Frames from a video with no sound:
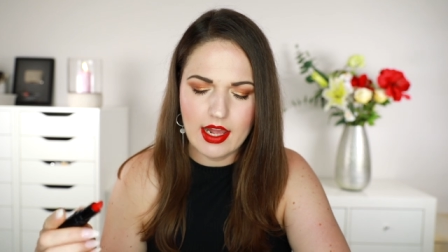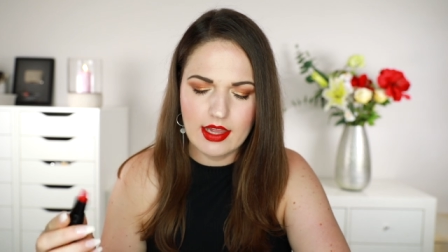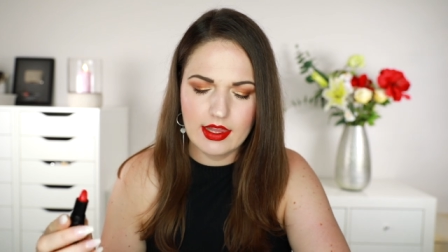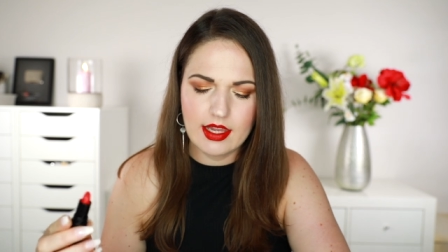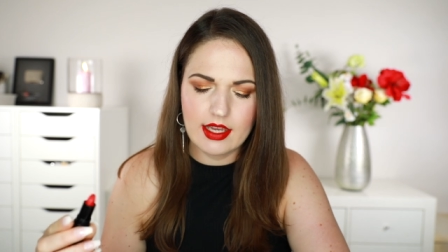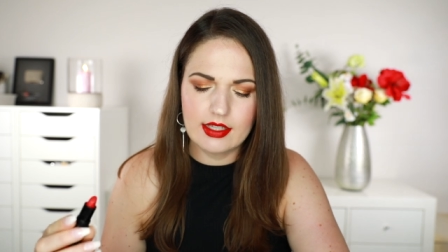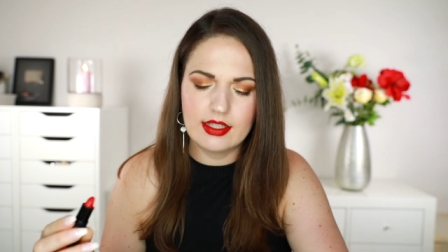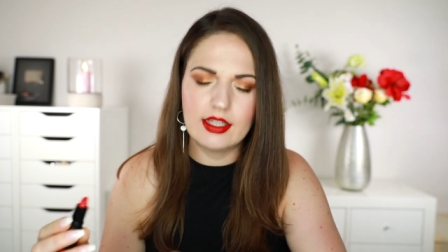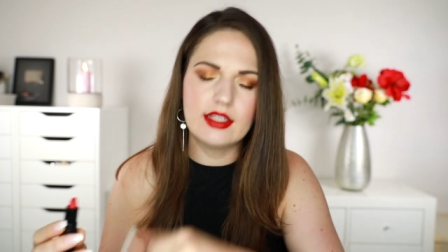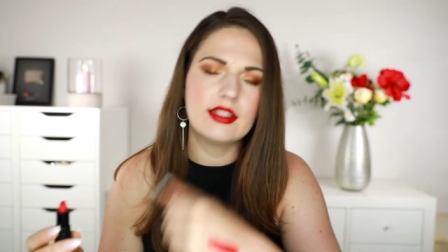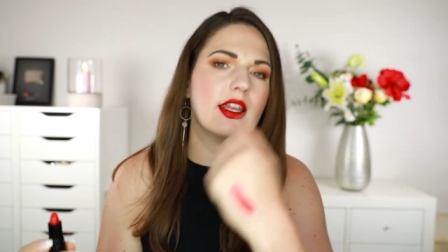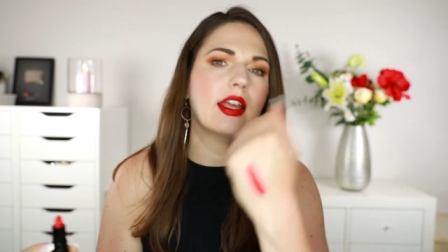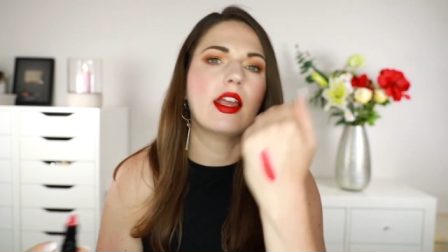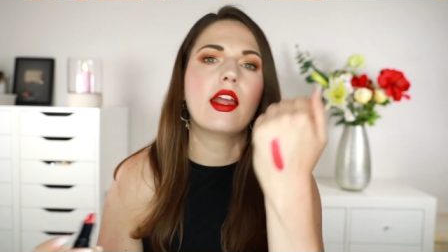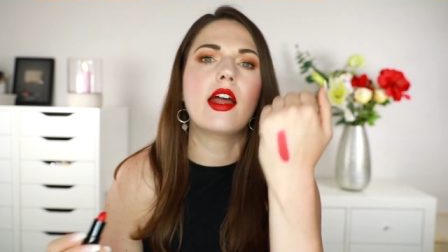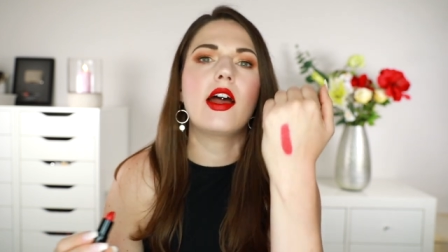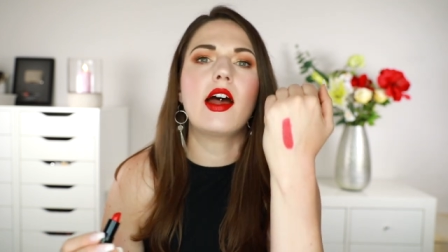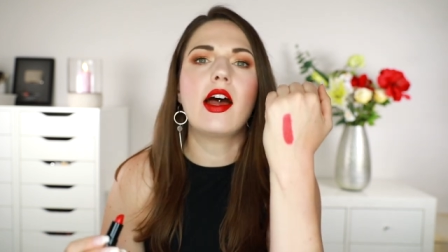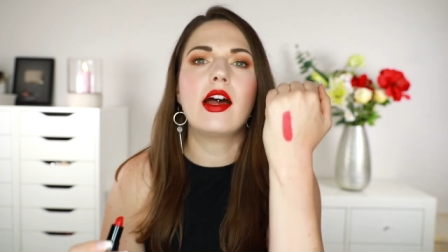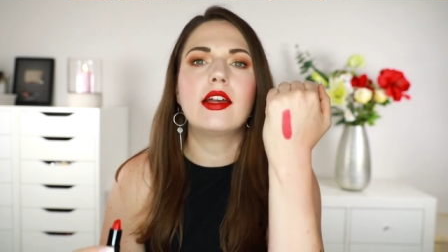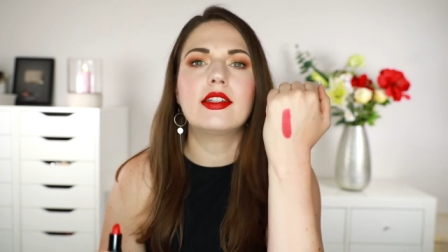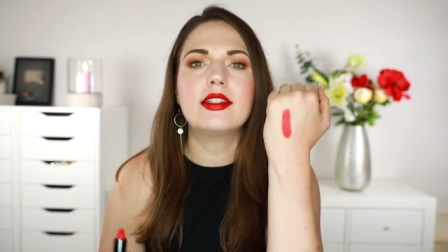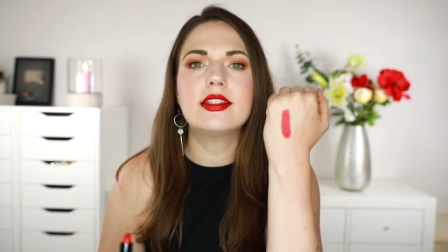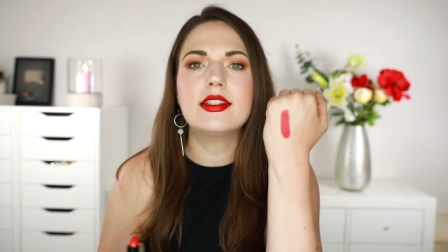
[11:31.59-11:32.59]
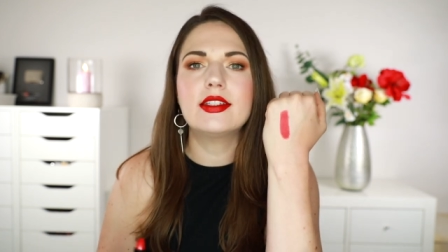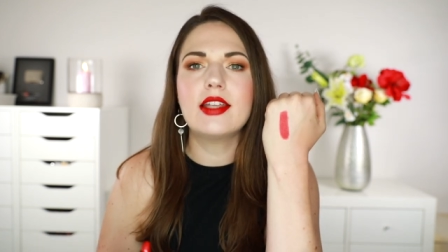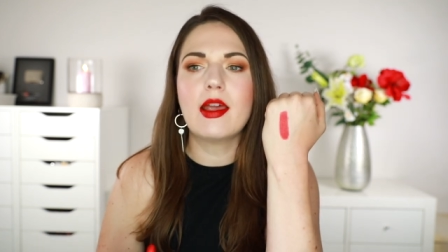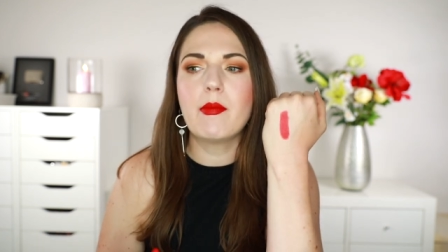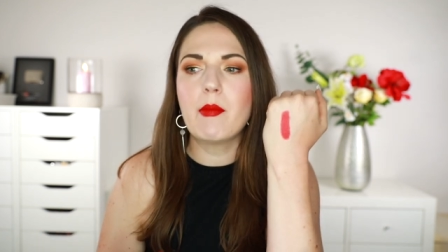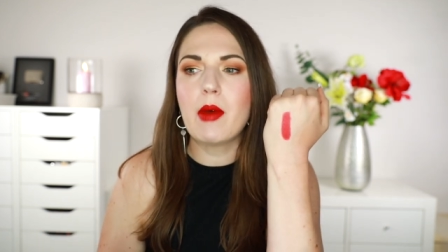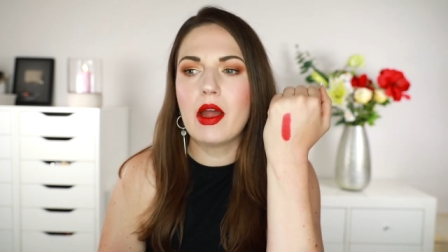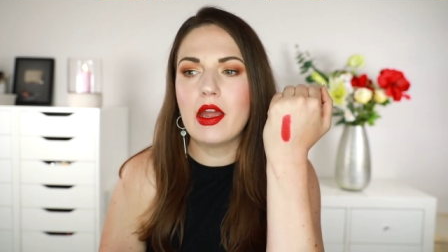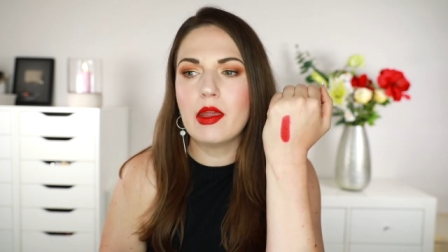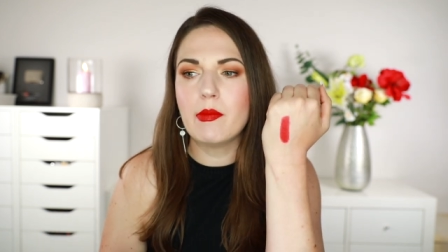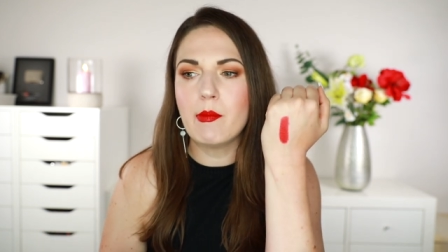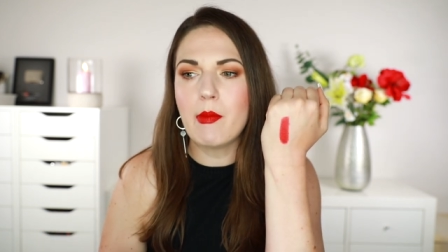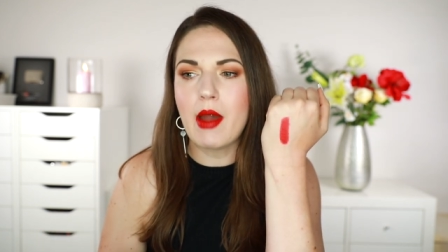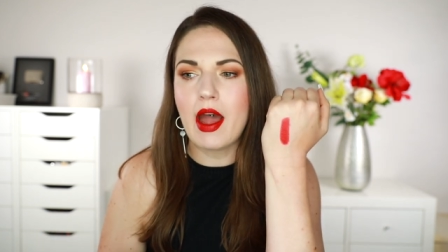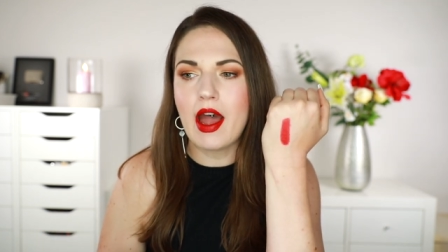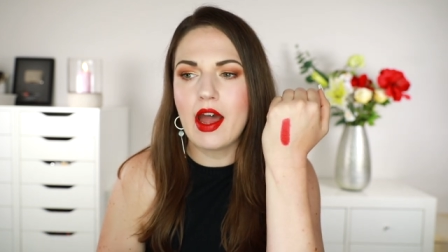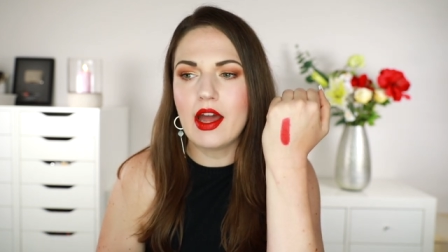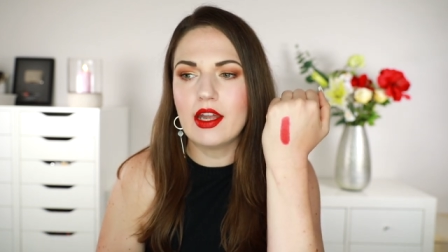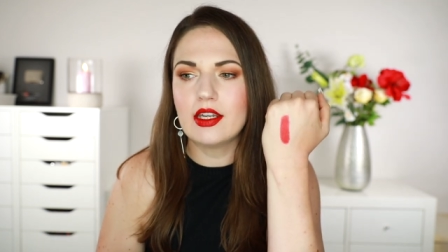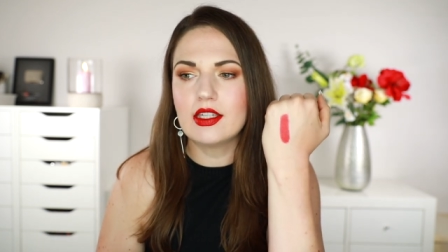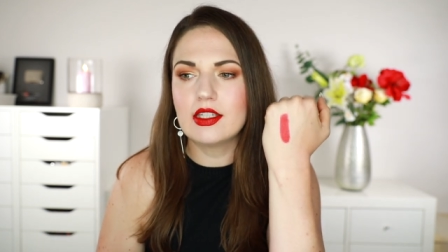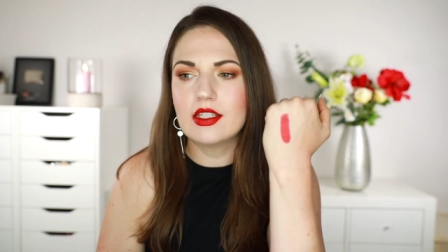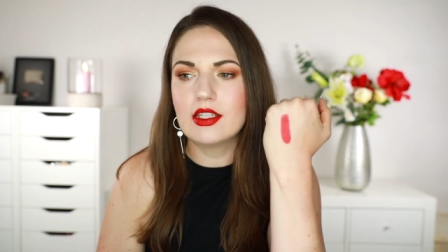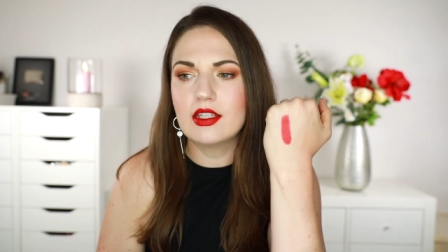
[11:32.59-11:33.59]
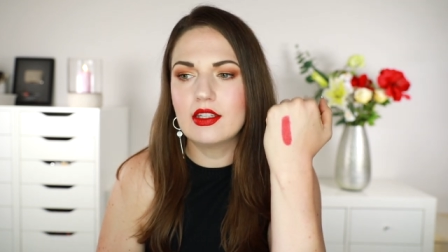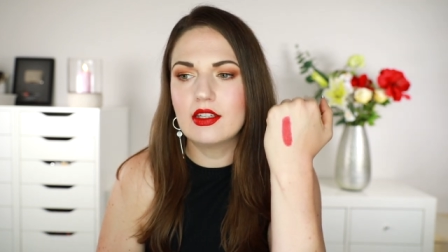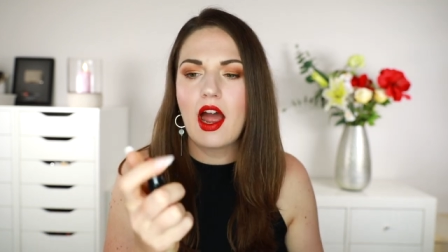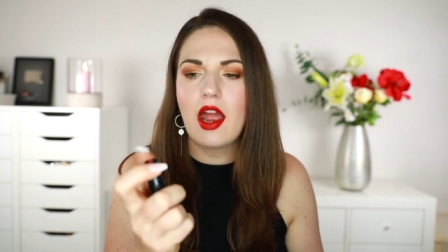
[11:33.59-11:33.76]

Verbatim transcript: This is like a semi-matte.